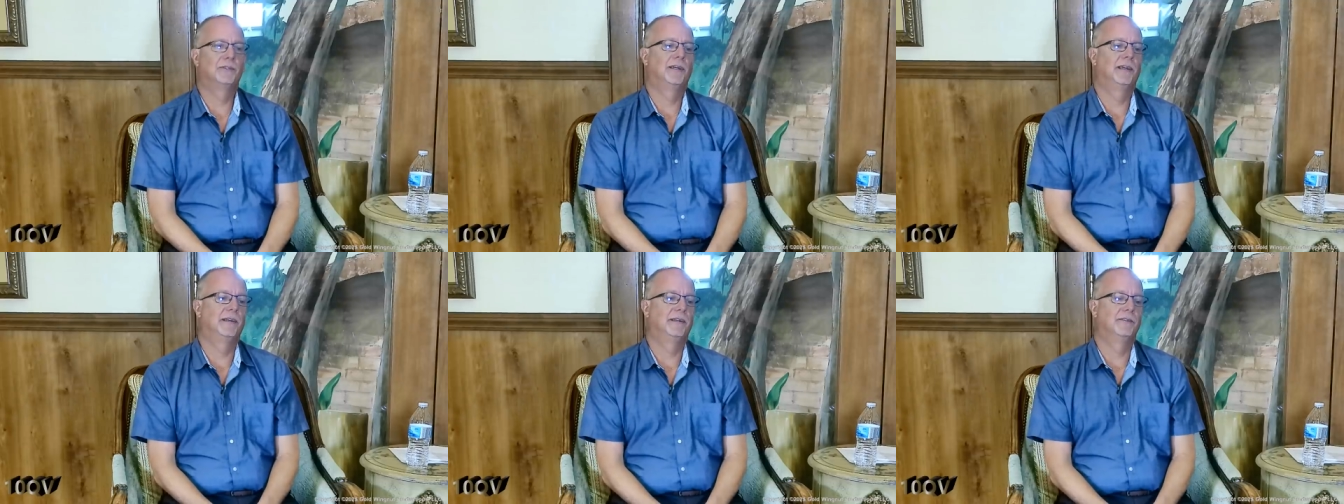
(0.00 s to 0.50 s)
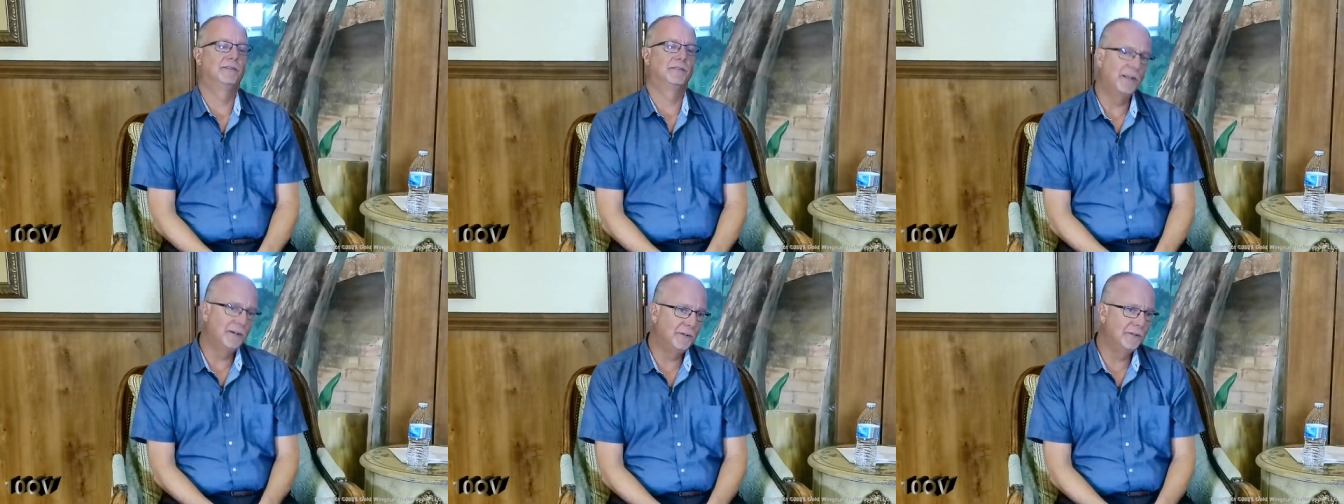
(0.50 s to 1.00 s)
and
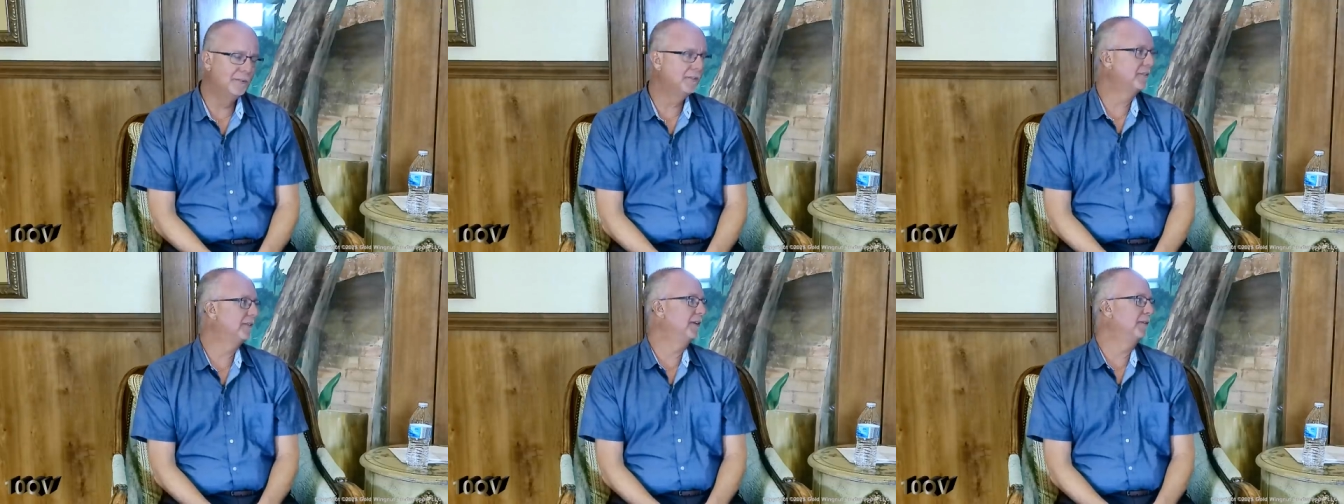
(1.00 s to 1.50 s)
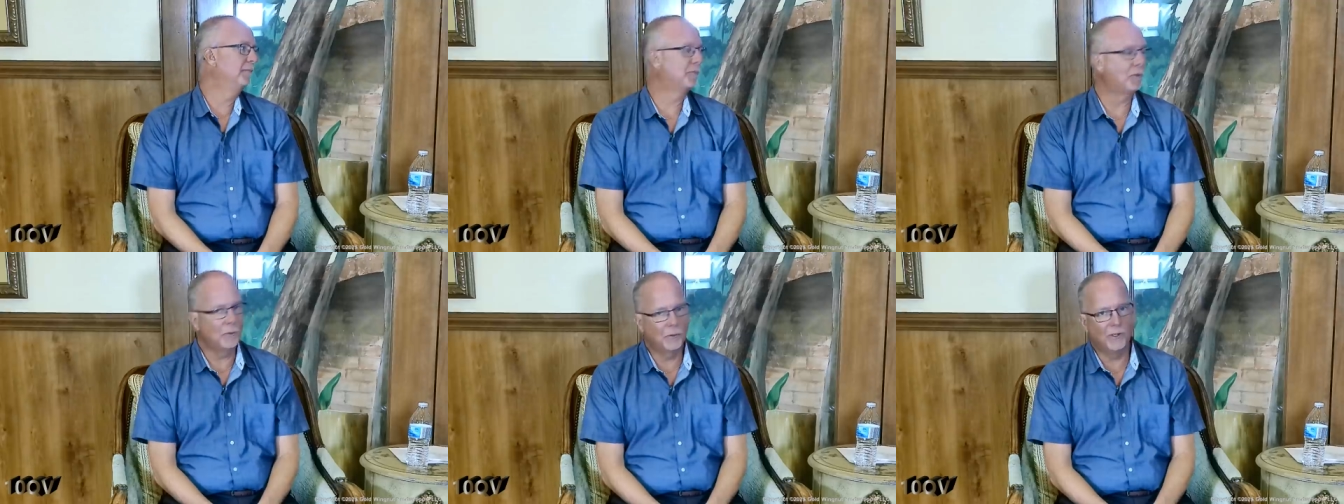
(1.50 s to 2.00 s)
centers and
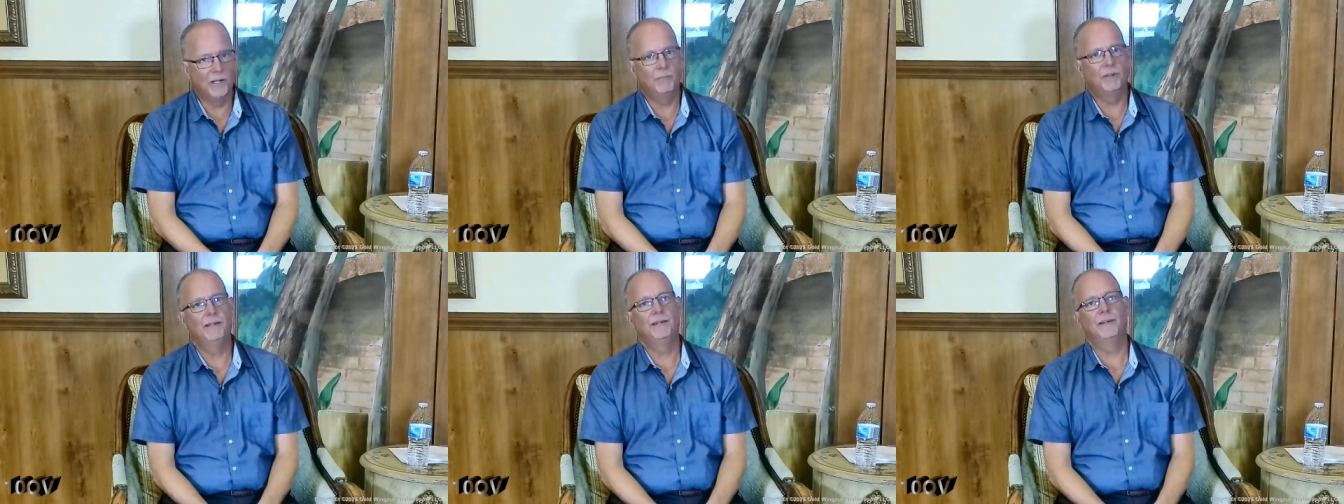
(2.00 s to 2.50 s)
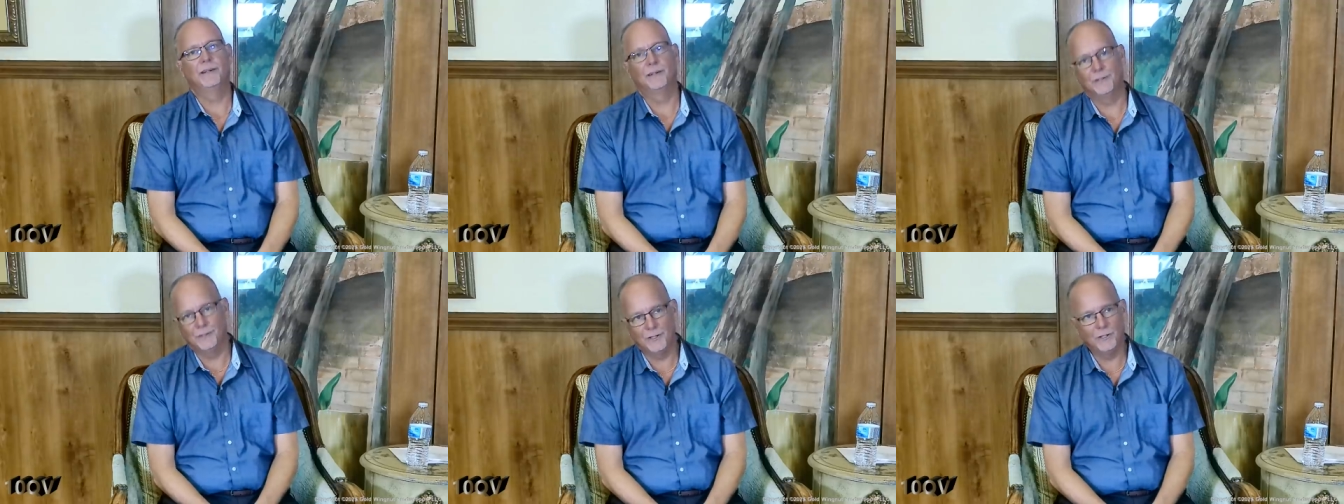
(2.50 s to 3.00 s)
programming and
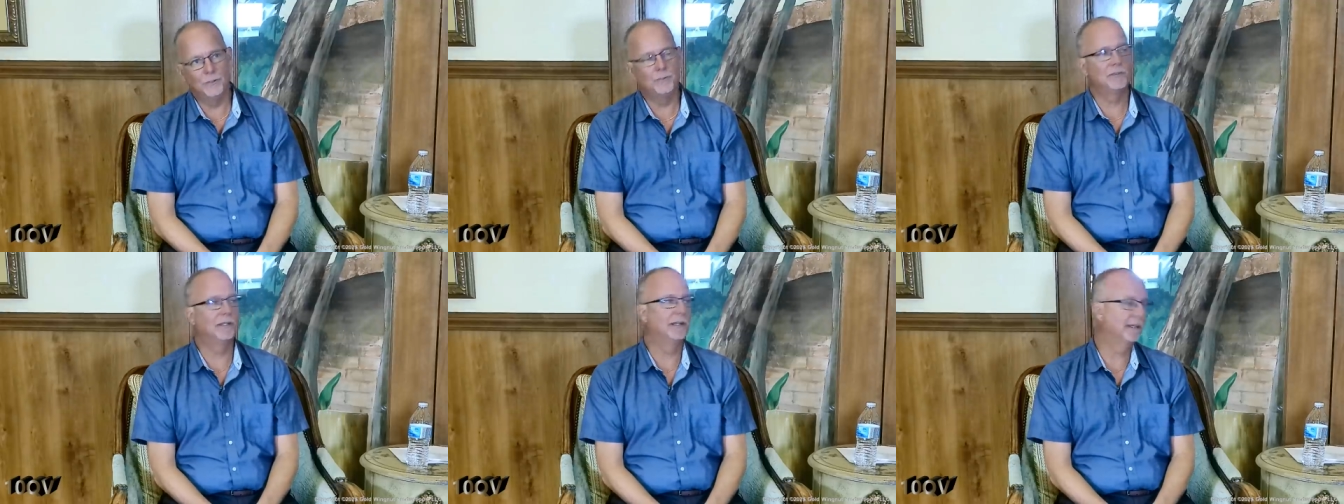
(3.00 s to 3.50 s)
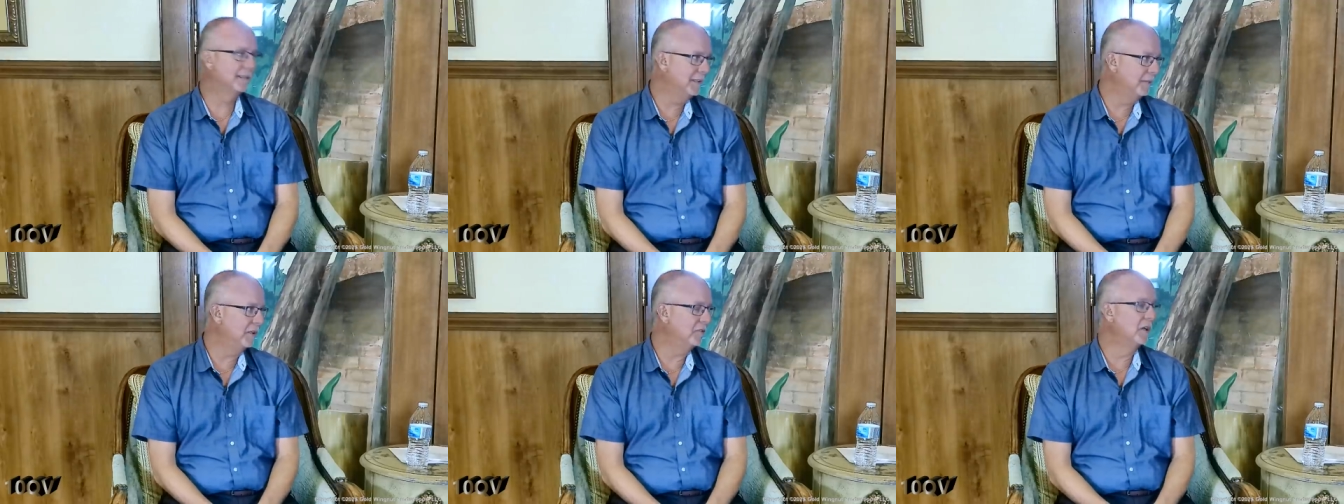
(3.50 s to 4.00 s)
clubs and
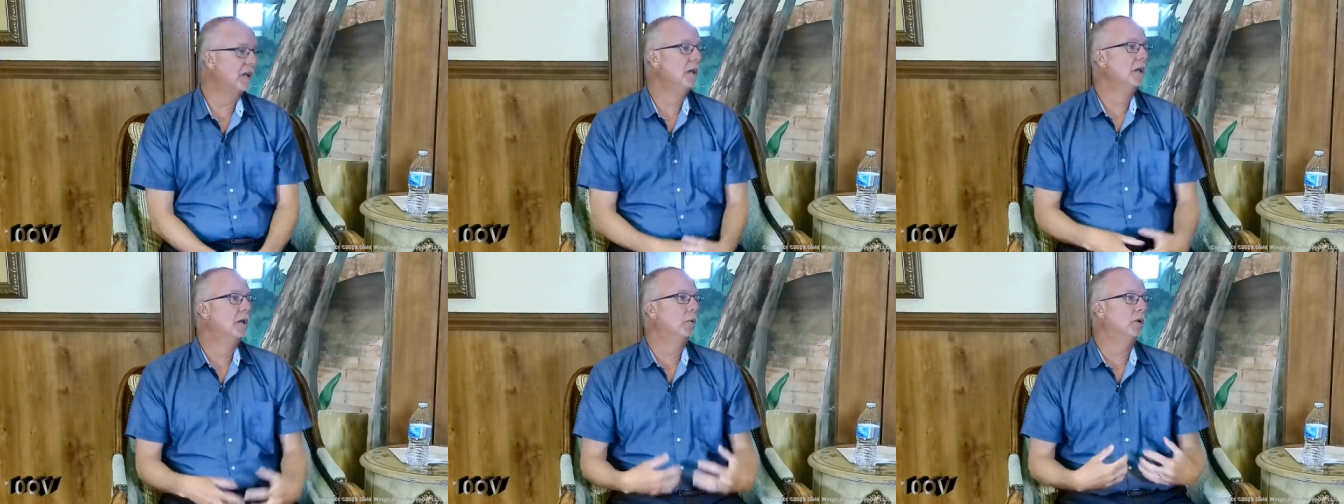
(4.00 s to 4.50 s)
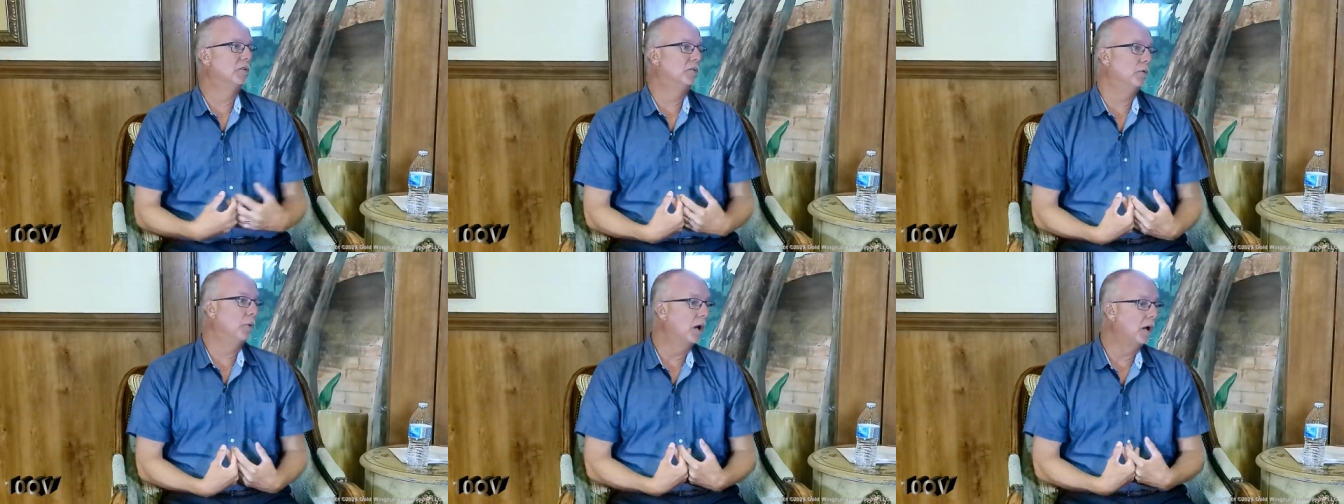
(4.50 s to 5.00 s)
activities, which
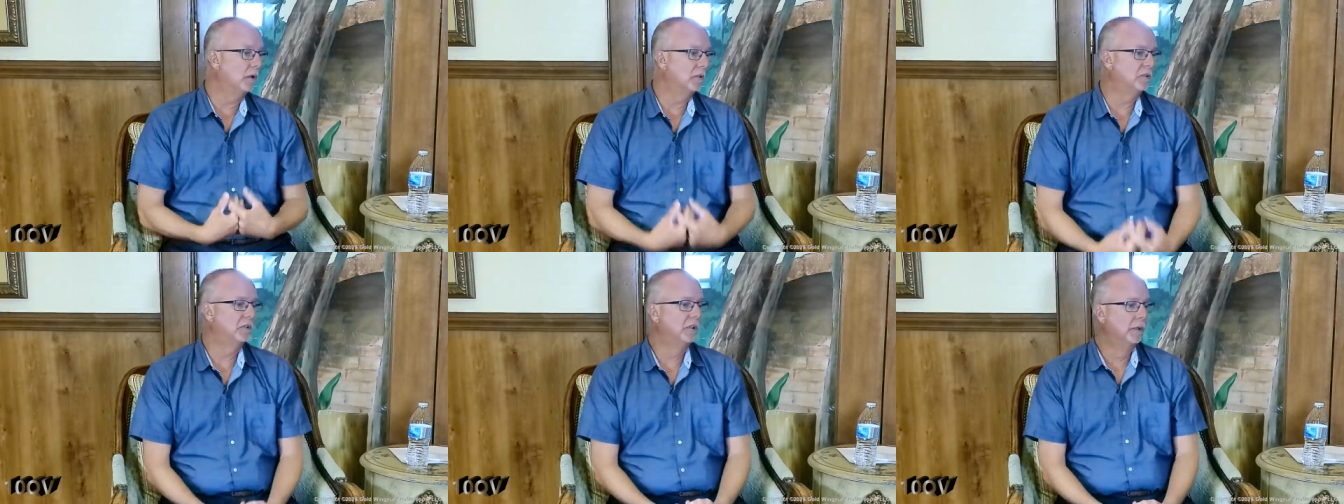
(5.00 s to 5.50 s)
to us